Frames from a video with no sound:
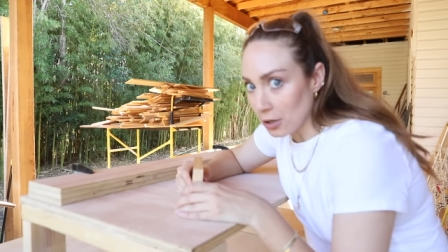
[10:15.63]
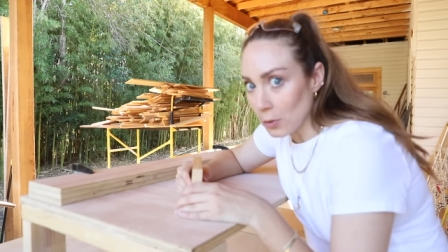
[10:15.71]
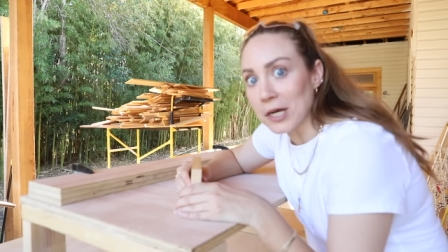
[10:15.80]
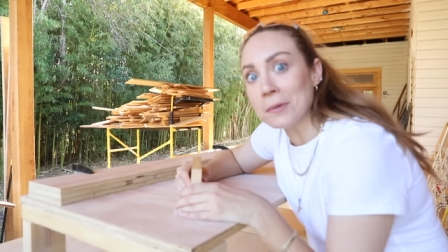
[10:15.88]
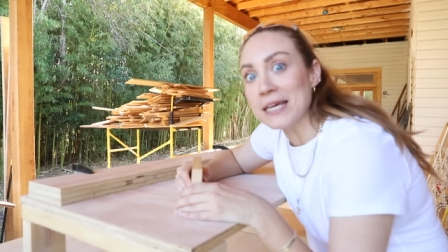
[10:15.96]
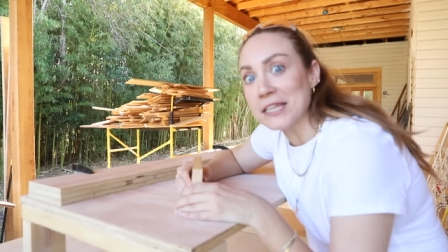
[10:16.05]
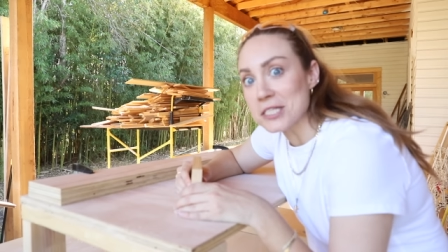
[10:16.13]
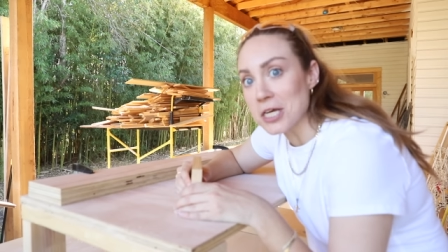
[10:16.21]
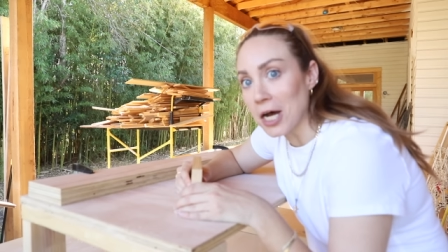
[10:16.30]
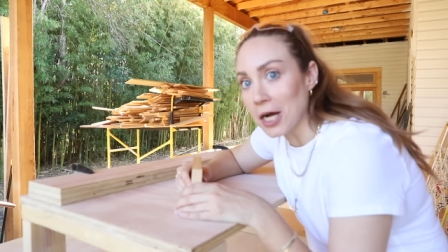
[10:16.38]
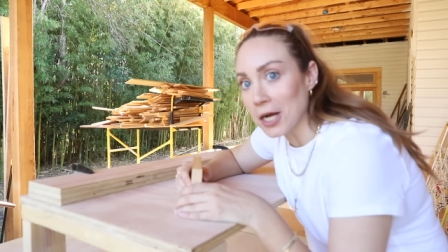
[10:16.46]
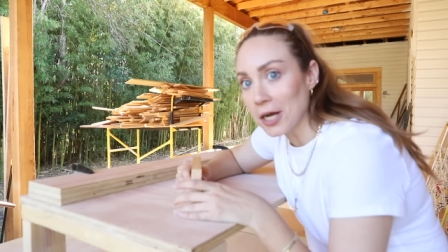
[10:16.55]
We're gonna make the
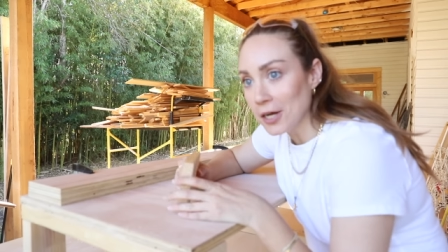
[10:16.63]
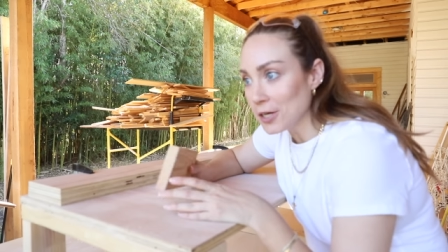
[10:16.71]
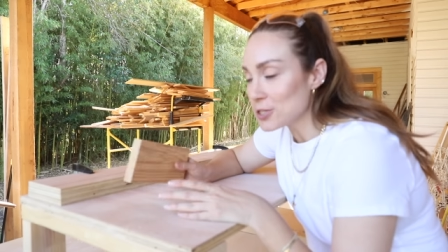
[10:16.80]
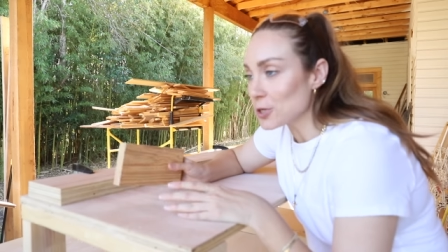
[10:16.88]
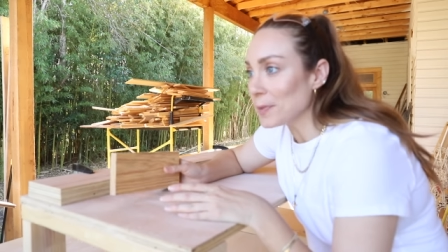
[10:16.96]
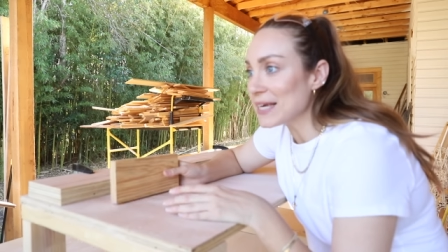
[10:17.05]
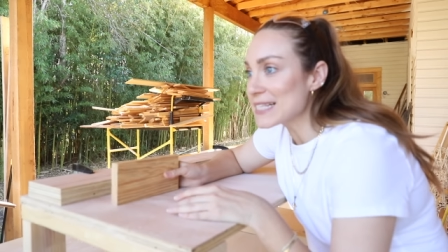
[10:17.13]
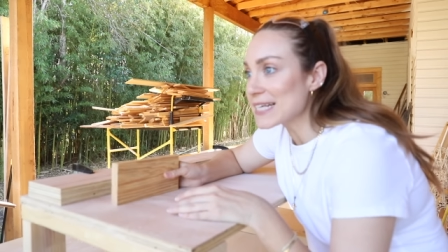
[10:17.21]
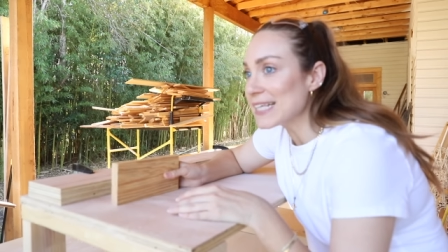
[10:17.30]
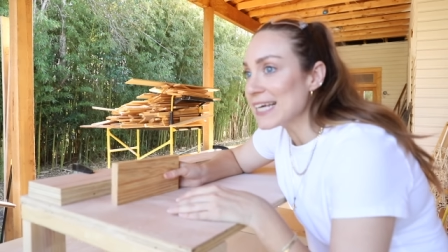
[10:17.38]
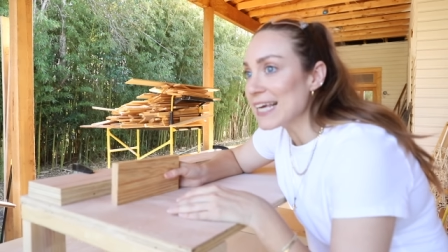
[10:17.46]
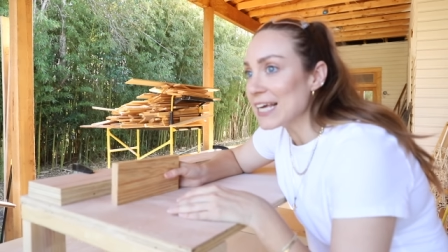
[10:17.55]
tongue. So
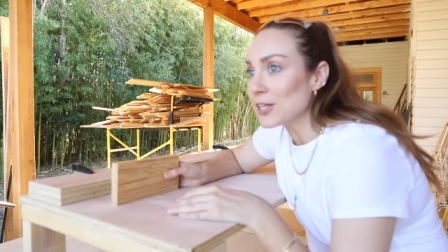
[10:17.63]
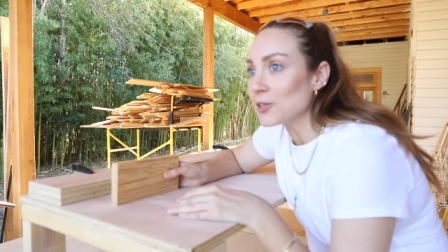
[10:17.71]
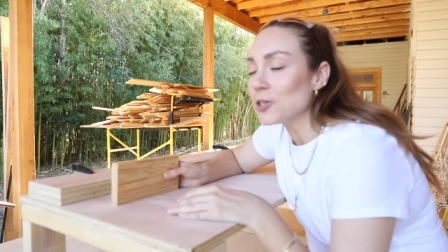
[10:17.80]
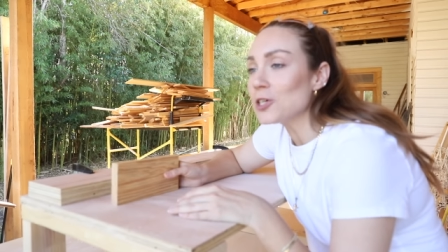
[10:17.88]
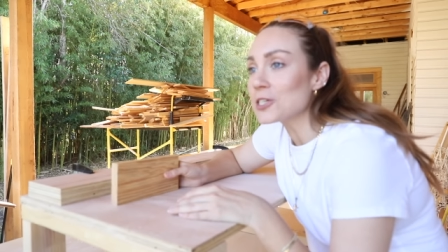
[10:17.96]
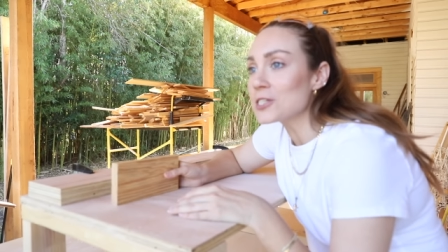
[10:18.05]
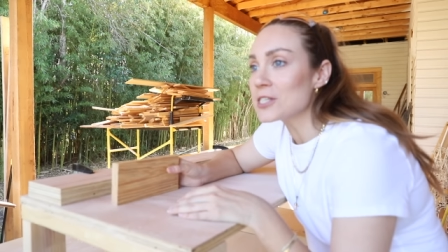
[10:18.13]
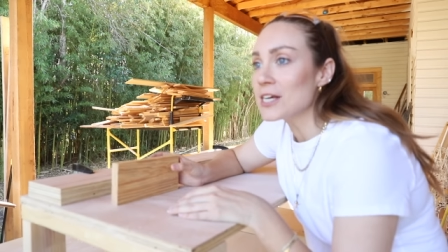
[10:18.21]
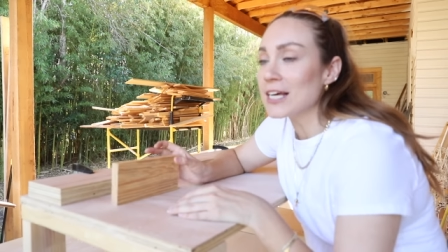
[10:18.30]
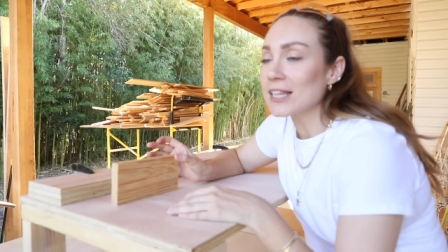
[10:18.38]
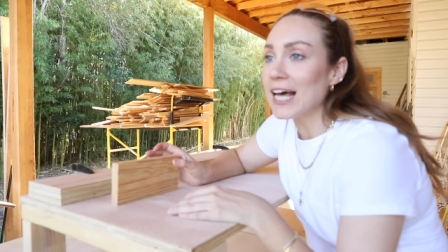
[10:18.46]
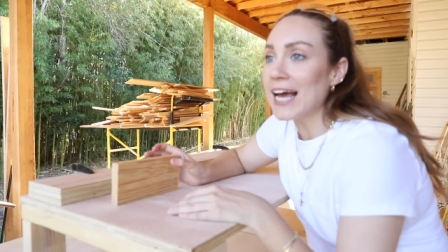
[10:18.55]
basically it looks
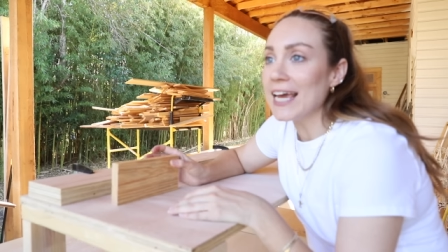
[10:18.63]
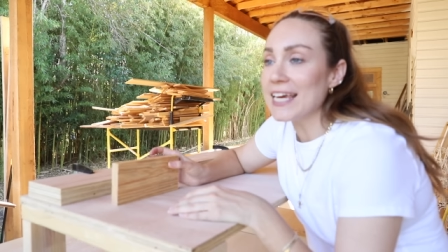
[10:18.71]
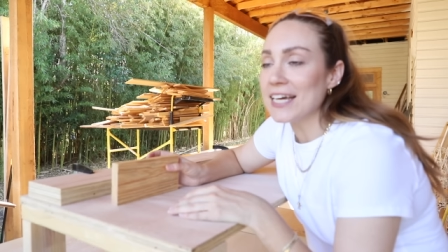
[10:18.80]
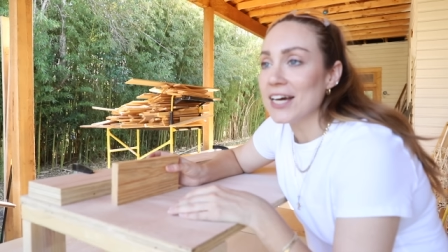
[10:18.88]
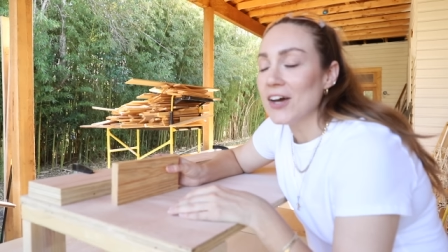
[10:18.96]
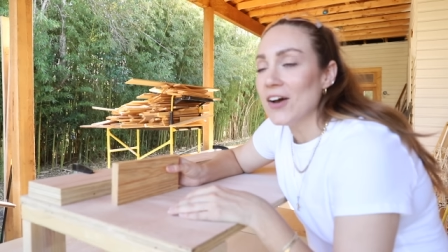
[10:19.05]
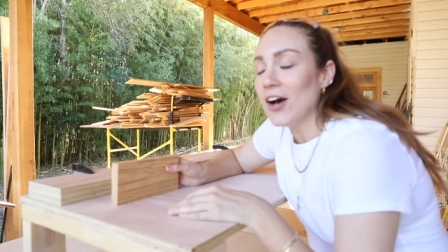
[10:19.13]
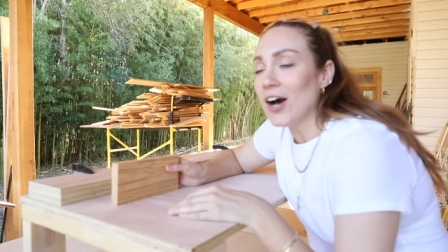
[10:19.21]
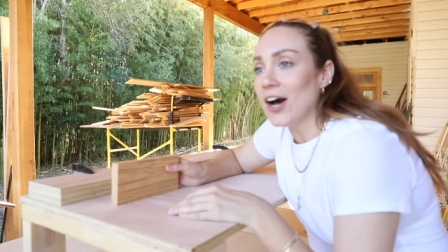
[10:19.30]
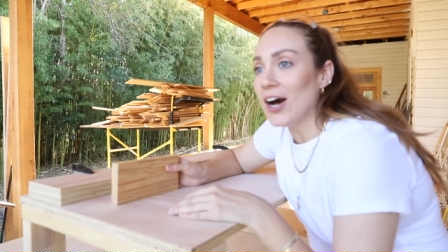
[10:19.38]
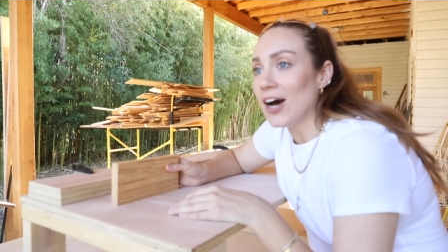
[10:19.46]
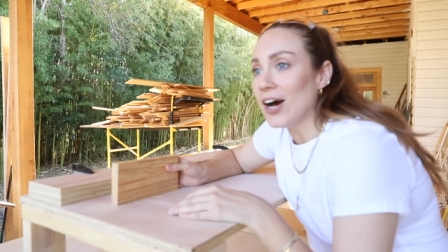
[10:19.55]
like
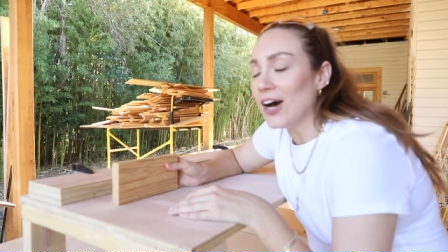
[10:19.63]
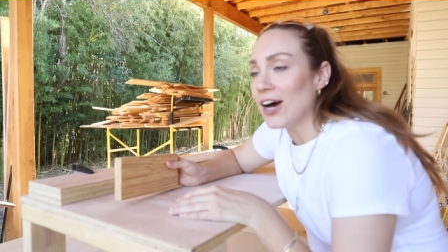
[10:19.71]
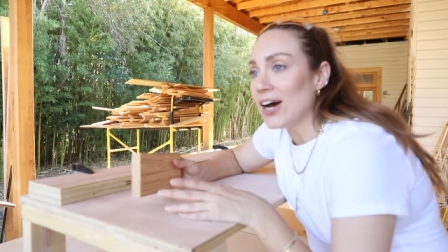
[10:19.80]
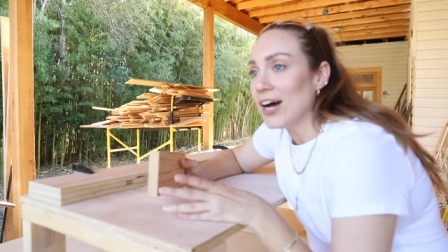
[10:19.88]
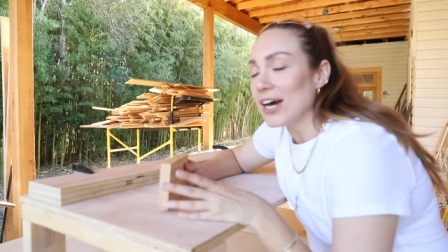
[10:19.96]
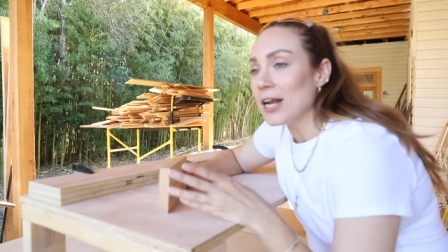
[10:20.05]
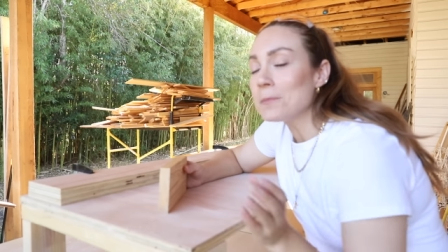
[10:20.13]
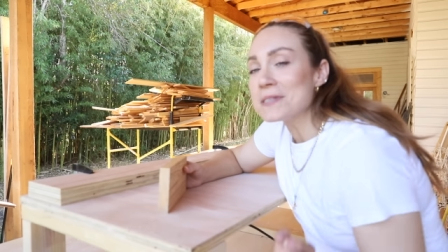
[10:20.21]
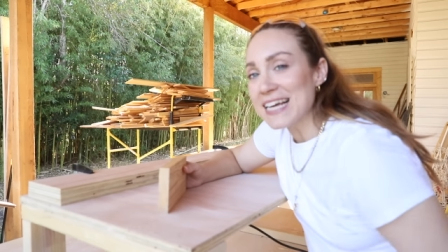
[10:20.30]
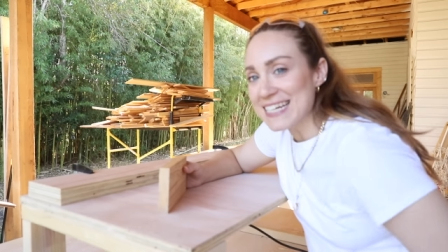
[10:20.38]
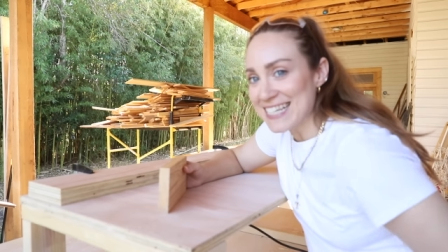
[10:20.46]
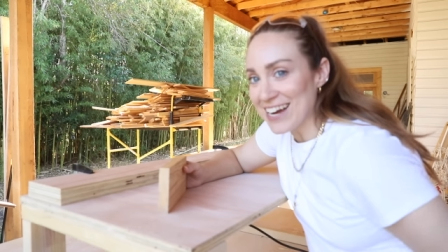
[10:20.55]
uh, an
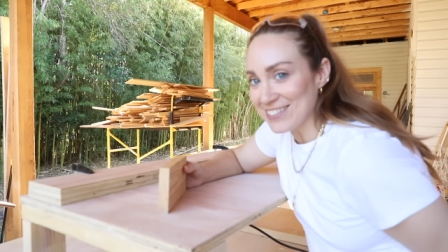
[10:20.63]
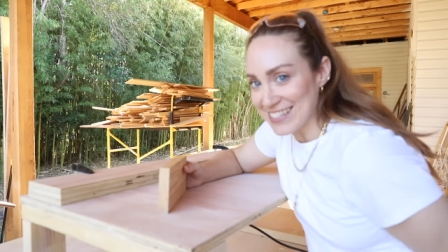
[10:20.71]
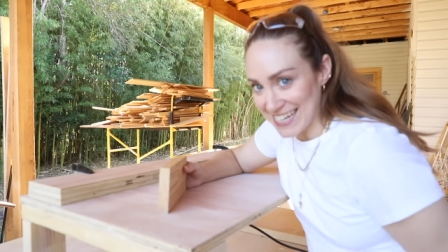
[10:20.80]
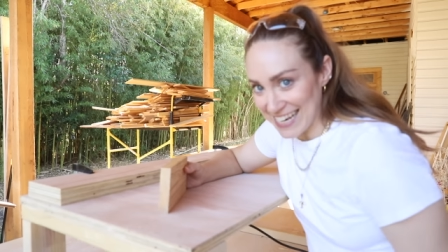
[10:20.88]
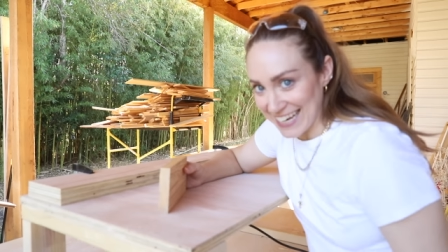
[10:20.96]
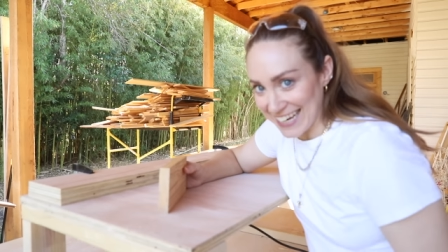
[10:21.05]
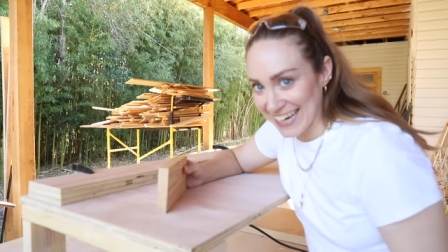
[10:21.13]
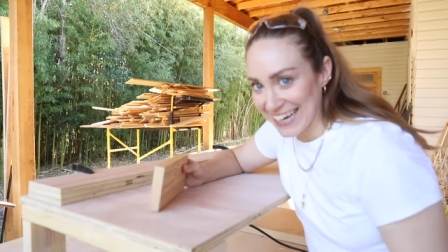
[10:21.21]
upside down T.